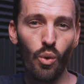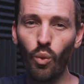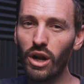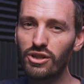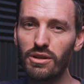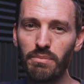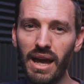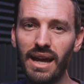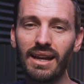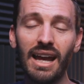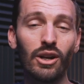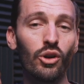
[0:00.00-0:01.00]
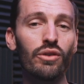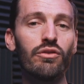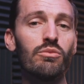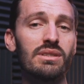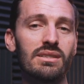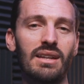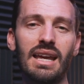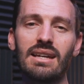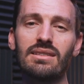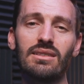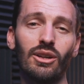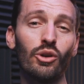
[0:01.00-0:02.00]
Watch it back and look for
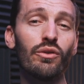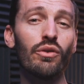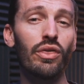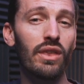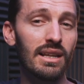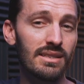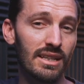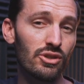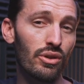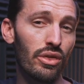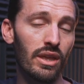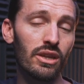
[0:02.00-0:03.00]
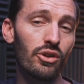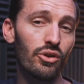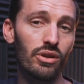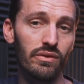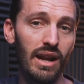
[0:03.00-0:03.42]
mistakes, look for things that you think you could have